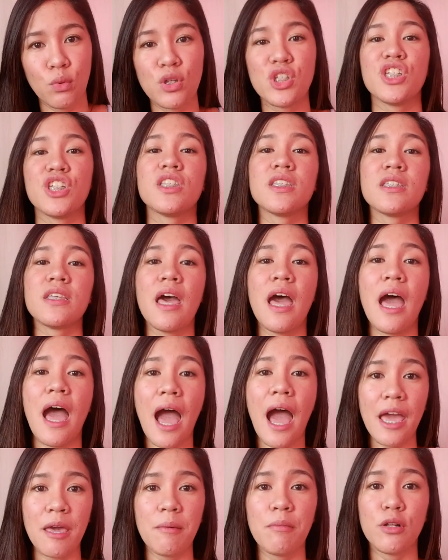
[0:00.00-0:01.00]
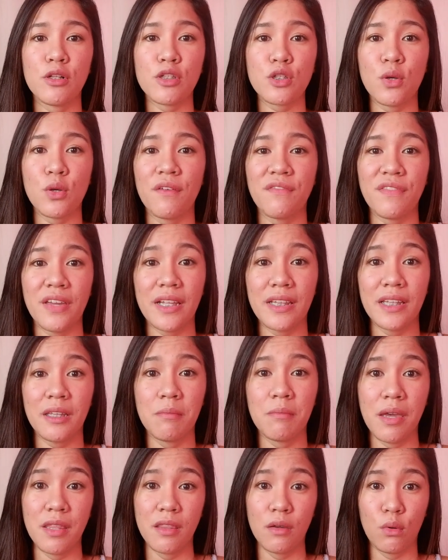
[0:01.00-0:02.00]
Which is, I am also
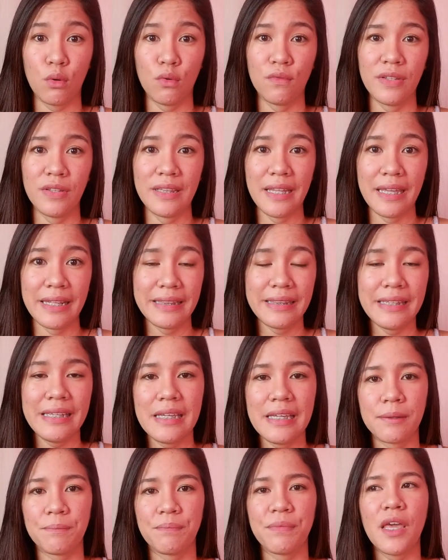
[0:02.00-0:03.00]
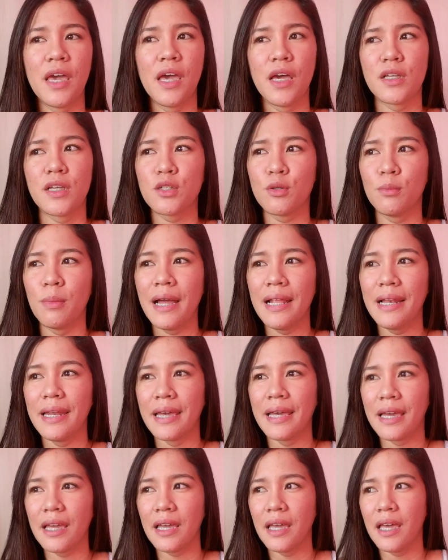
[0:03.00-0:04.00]
affected by the COVID-19. So,
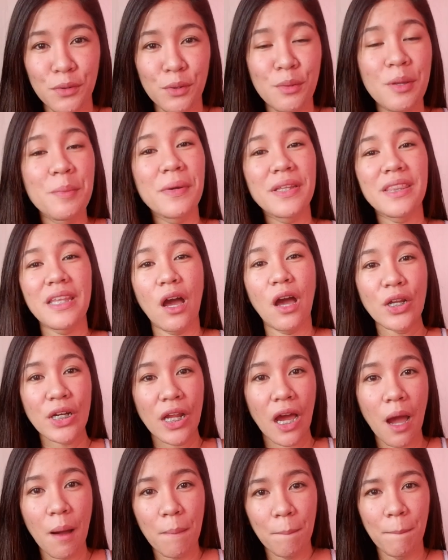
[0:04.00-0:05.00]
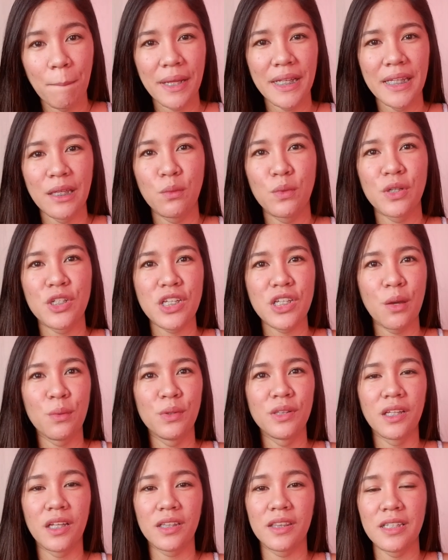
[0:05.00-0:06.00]
bale, lumipat na ako ng company, which I
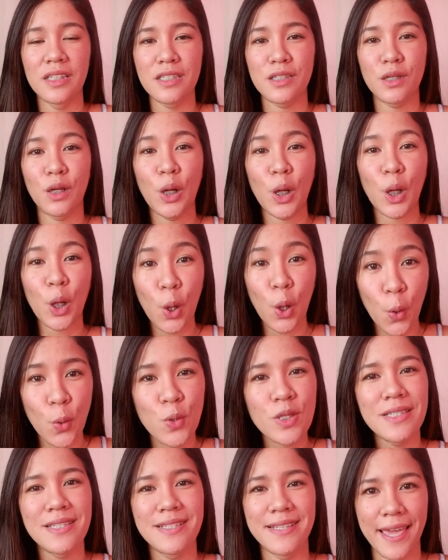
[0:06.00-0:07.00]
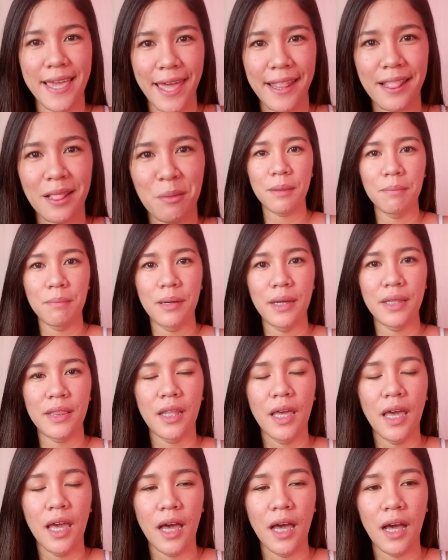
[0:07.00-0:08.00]
will not disclose yet. But,
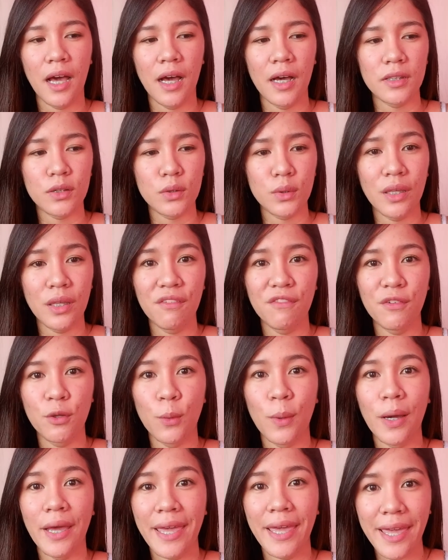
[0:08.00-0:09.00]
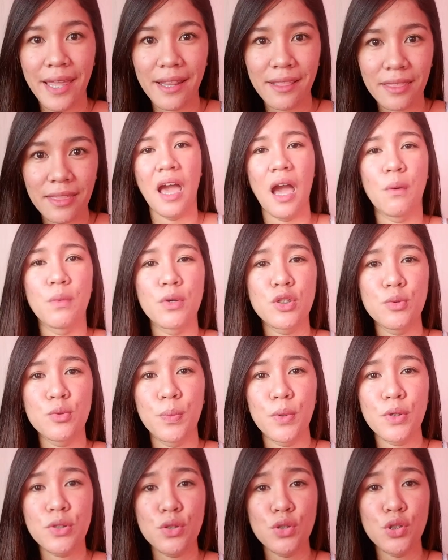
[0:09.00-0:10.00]
to give you a hint, I was
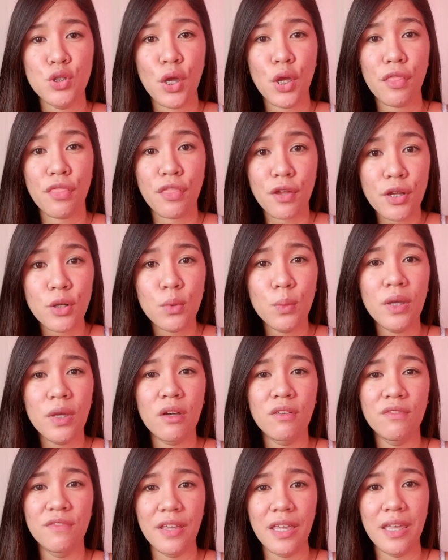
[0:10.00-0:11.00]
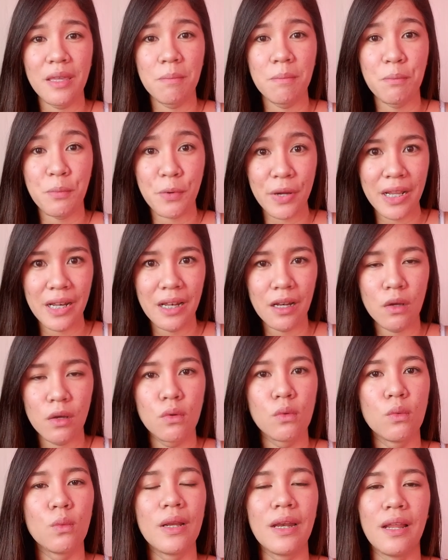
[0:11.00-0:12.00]
supposed to join 3rd week of April
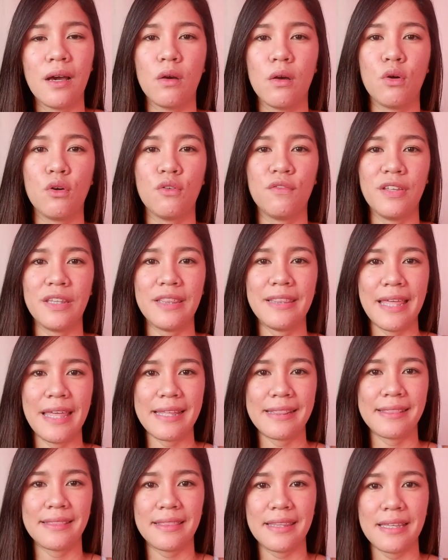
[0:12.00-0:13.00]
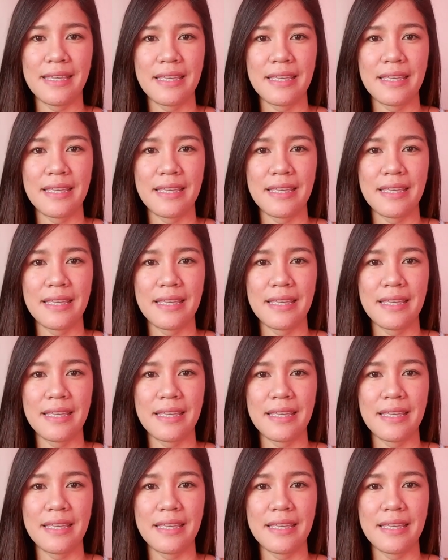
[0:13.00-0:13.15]
kung walang COVID-19.